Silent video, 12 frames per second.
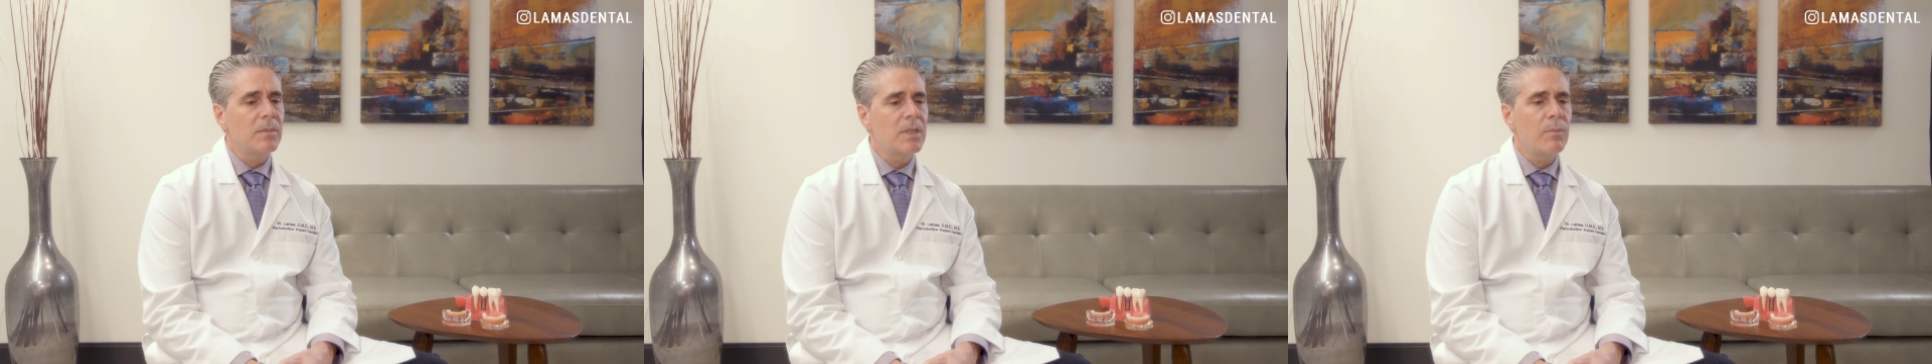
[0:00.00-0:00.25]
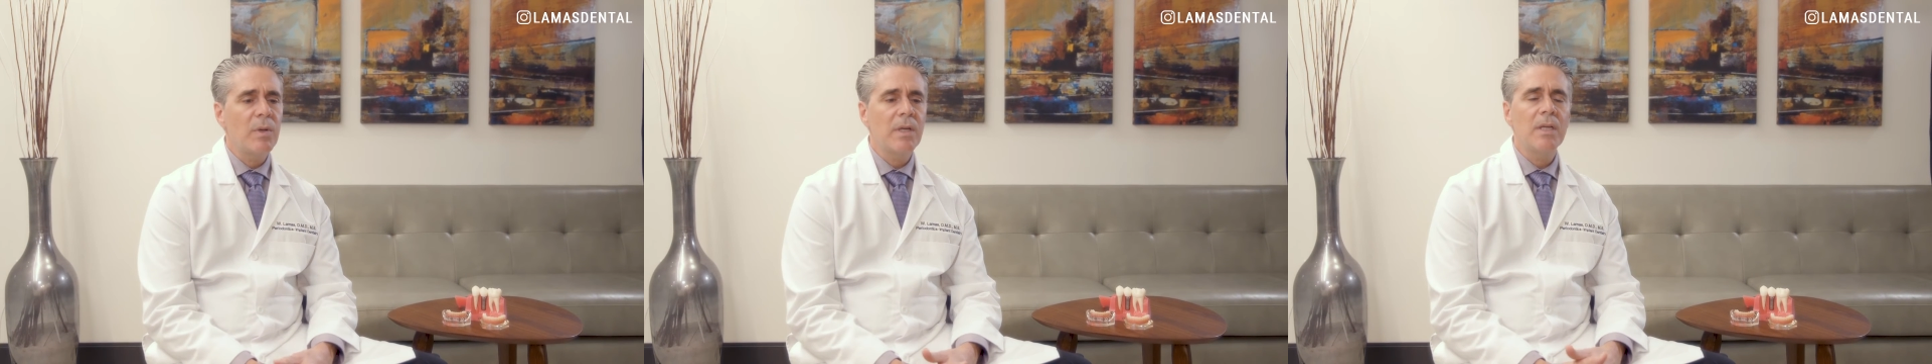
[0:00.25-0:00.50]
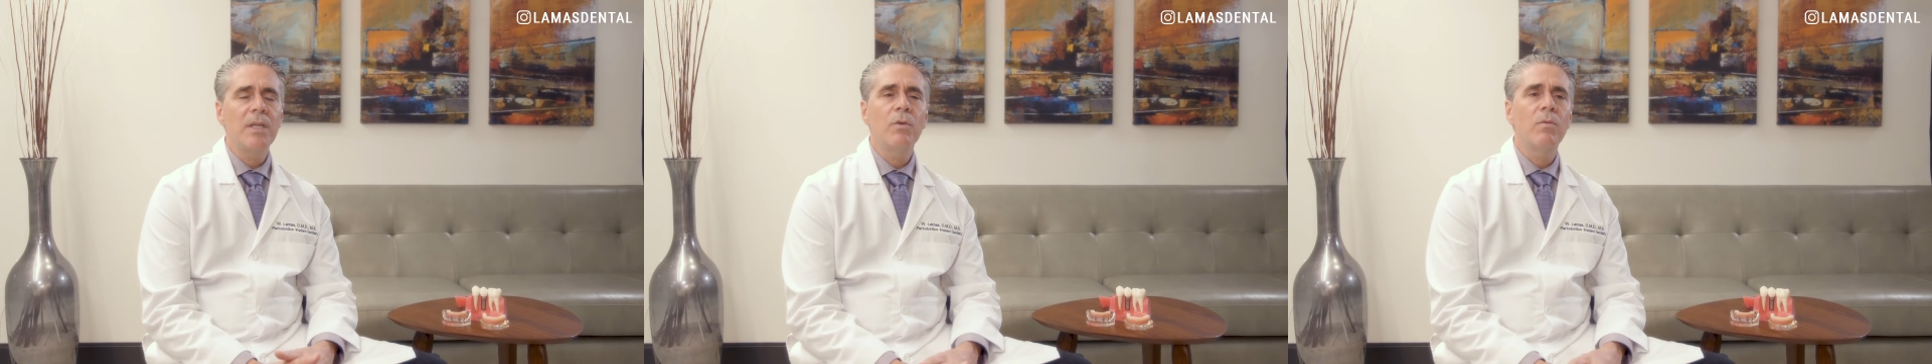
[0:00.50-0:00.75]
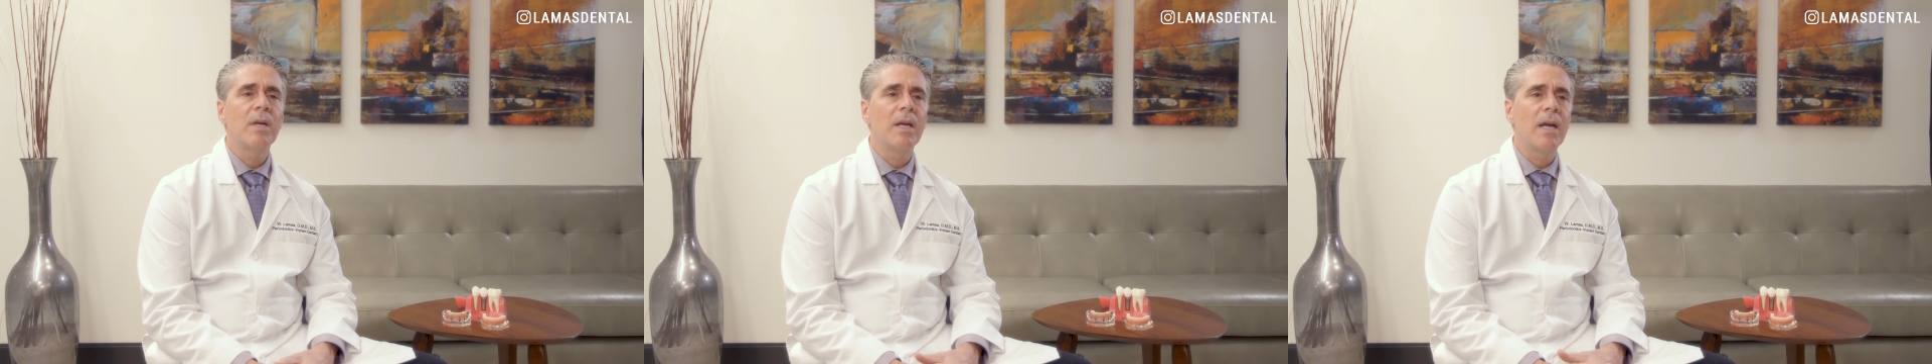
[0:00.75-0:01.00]
typically
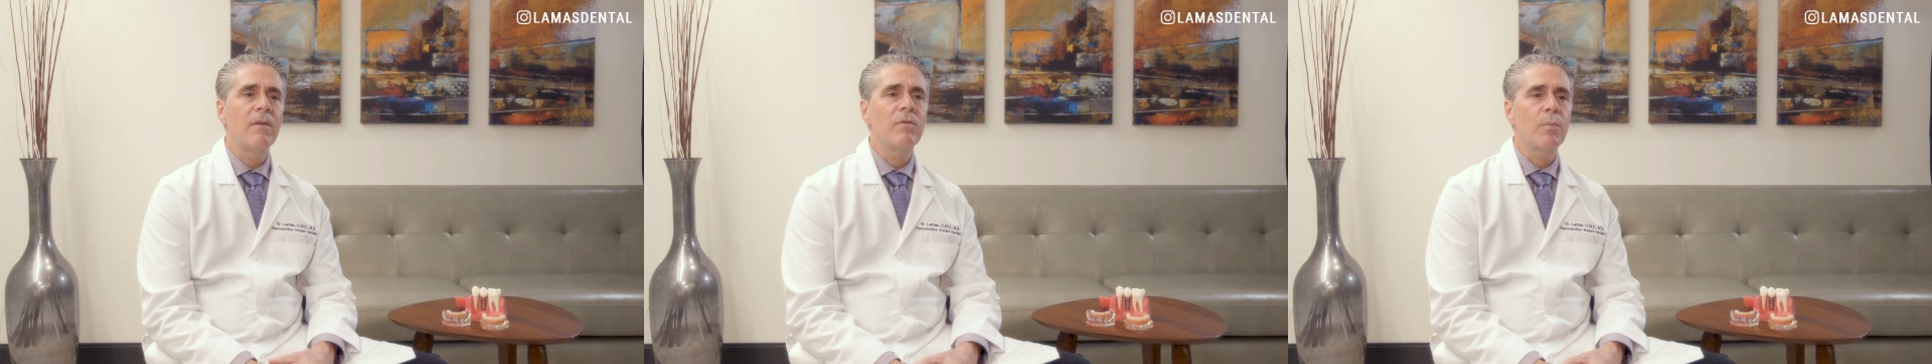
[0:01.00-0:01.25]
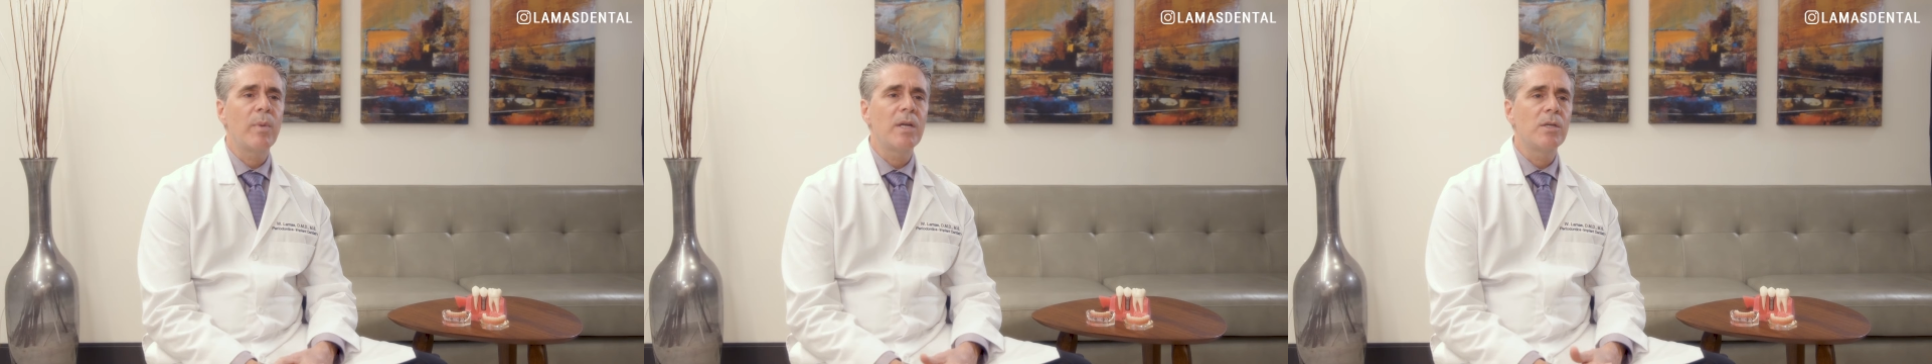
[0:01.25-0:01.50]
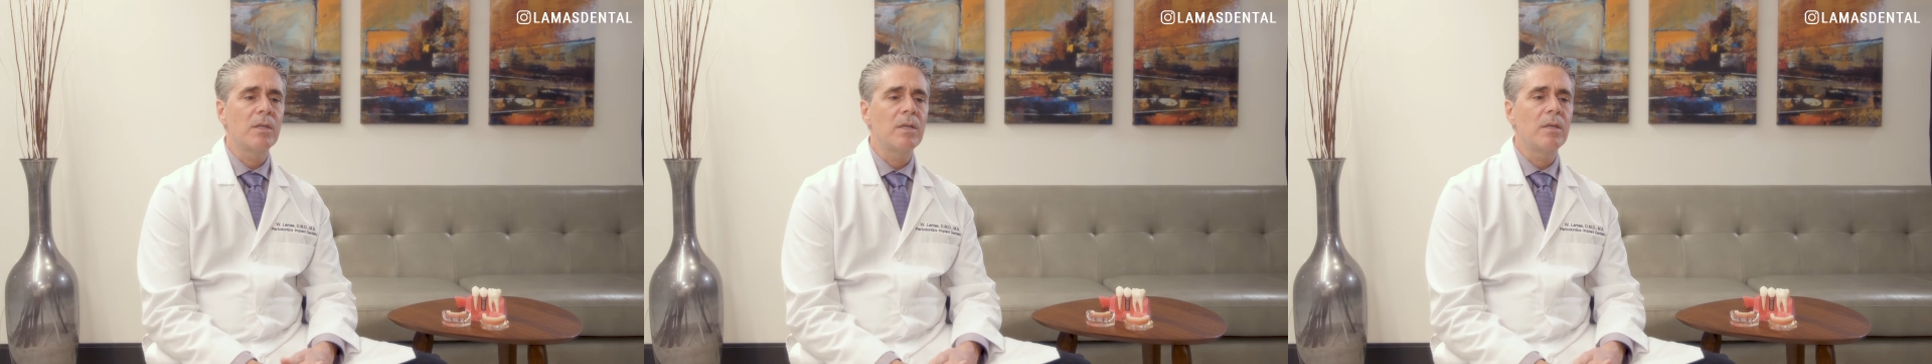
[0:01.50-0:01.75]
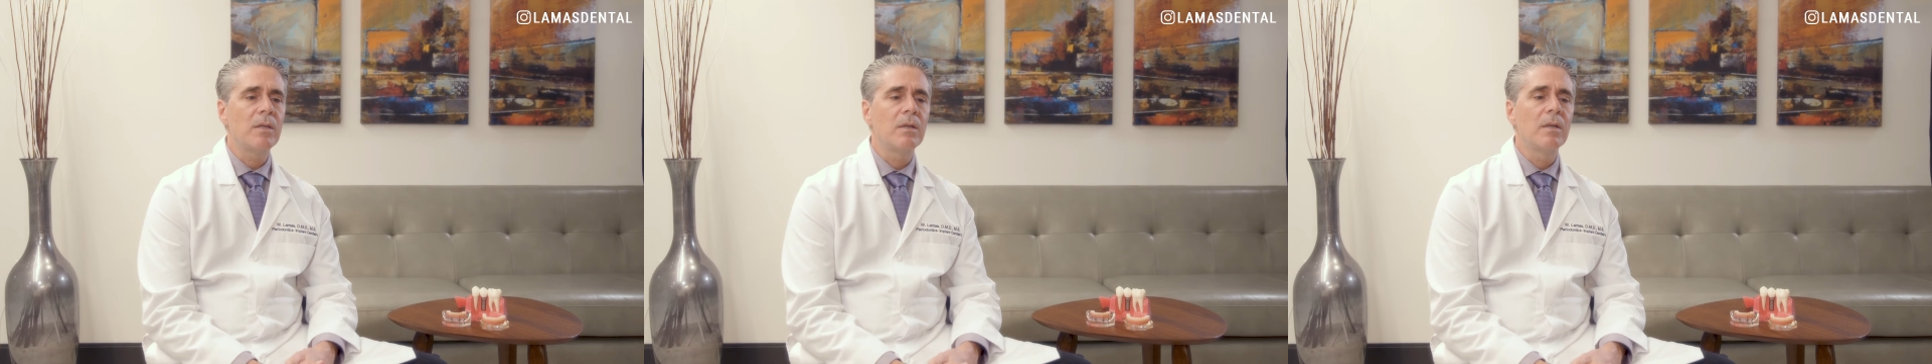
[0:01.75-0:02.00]
you want to have your
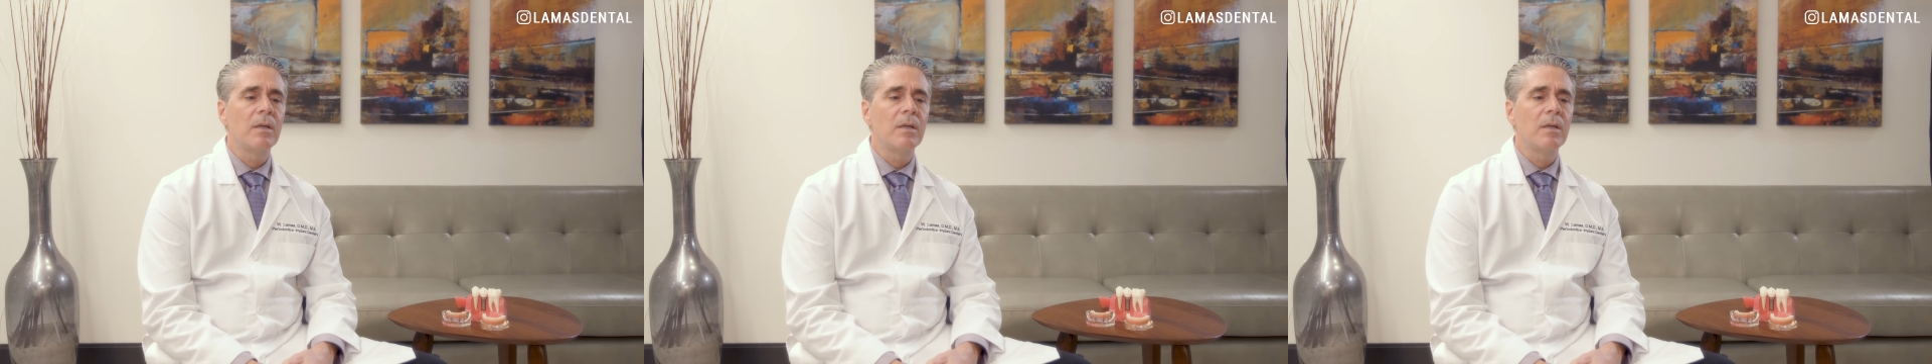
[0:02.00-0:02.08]
patient